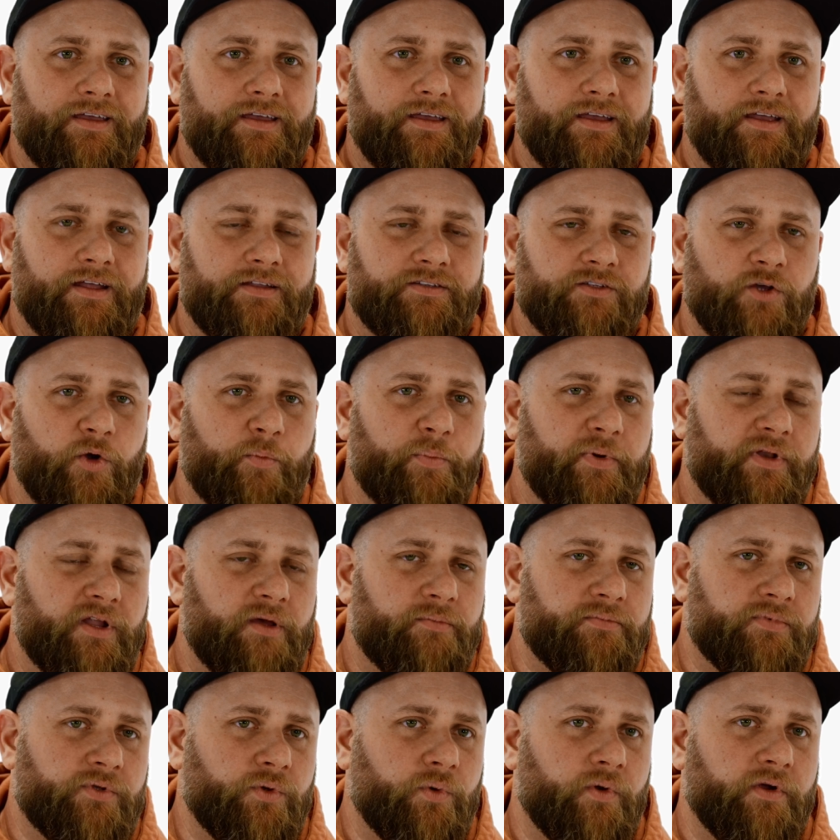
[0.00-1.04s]
It's opened
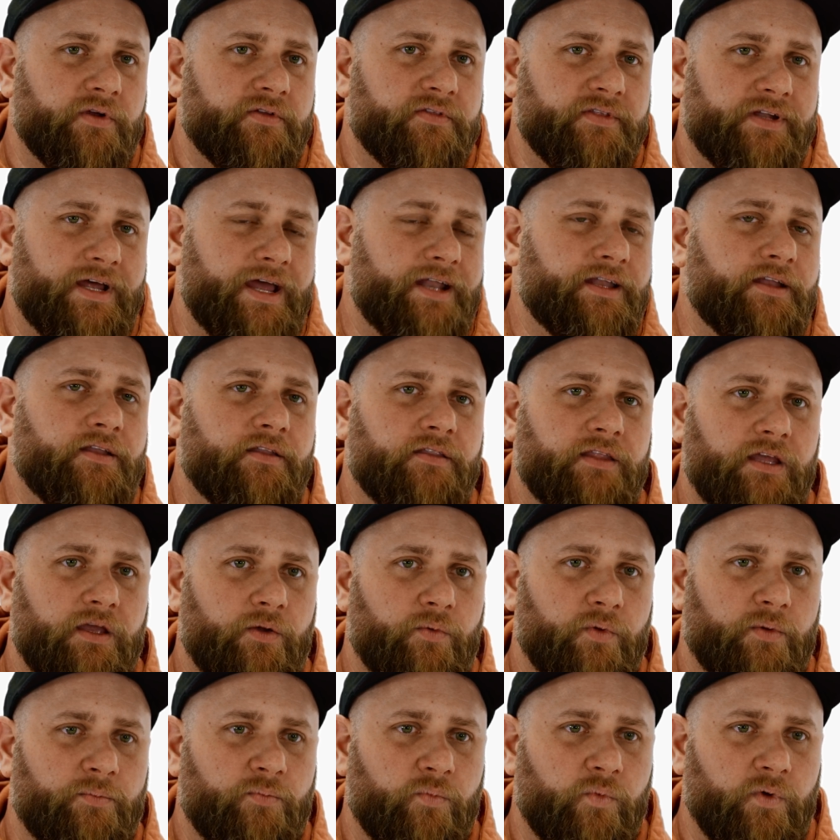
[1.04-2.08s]
up doors that I didn't think
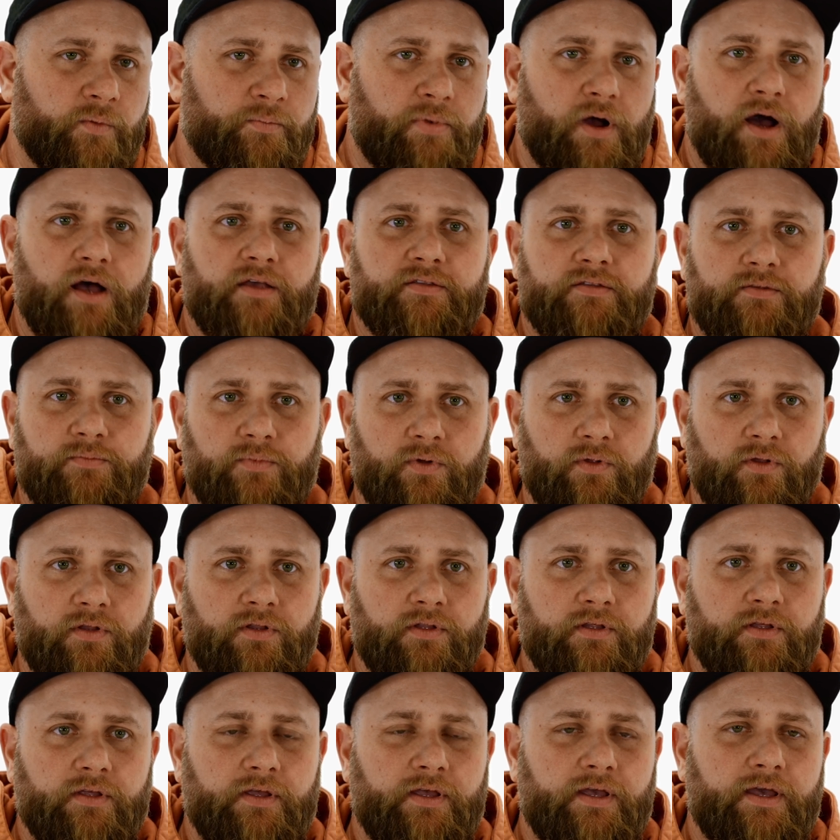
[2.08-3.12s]
were possible
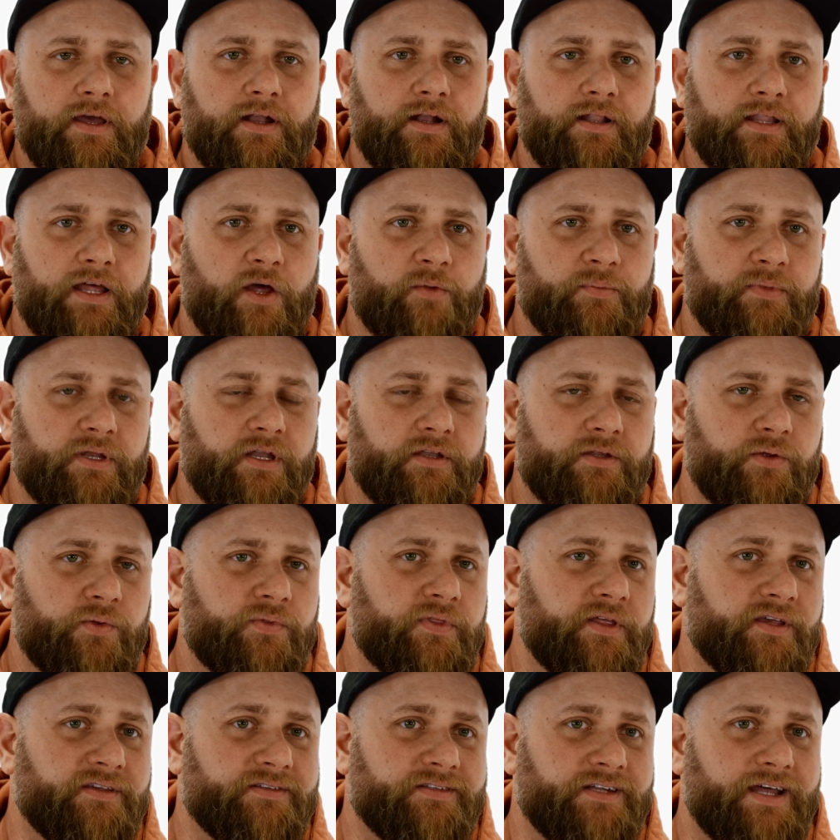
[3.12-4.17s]
and allowed me to do
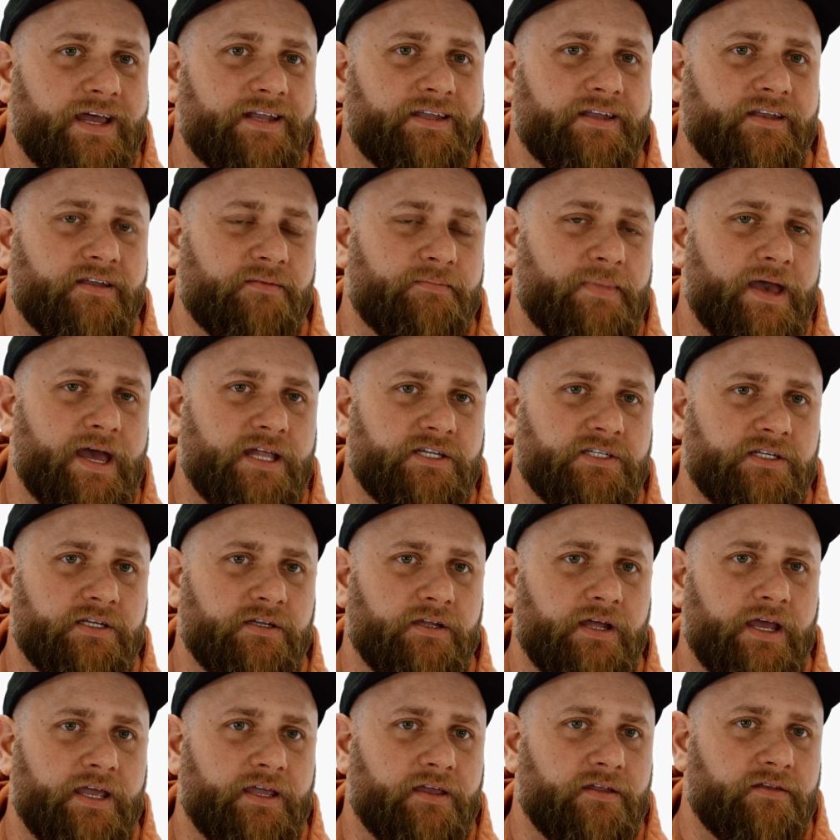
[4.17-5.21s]
things that I didn't imagine
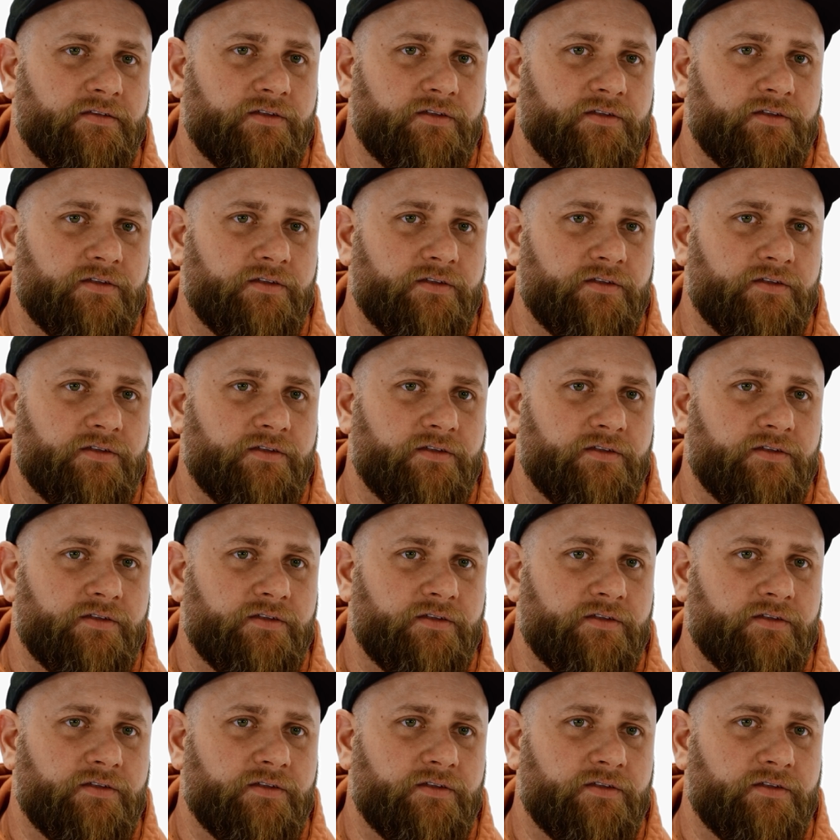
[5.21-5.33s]
I could